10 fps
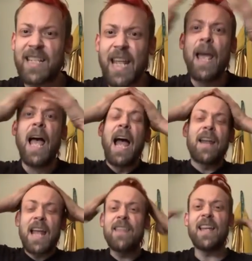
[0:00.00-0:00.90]
there
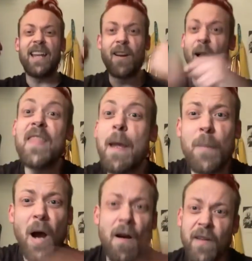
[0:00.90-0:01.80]
and, you know, and they're
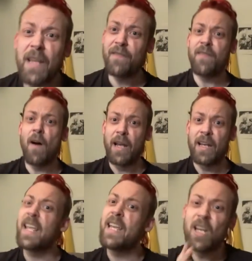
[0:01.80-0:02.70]
perfectly fine
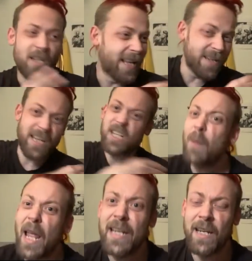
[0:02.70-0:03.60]
and they
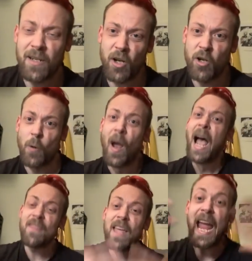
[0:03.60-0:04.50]
explain it to you
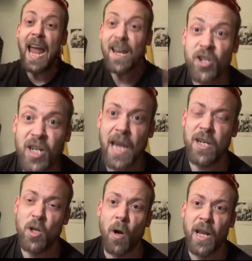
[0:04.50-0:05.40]
and they
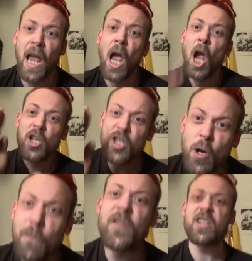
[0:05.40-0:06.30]
educate you on it,
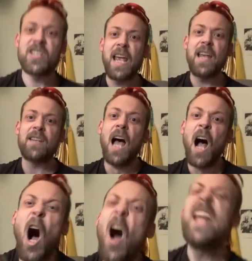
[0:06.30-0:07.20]
you've just said,
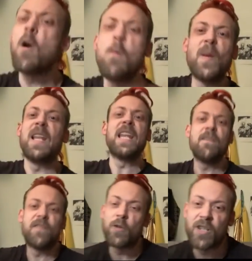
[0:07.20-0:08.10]
I don't
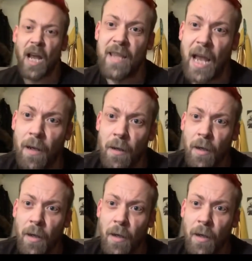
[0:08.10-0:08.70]
believe you say that.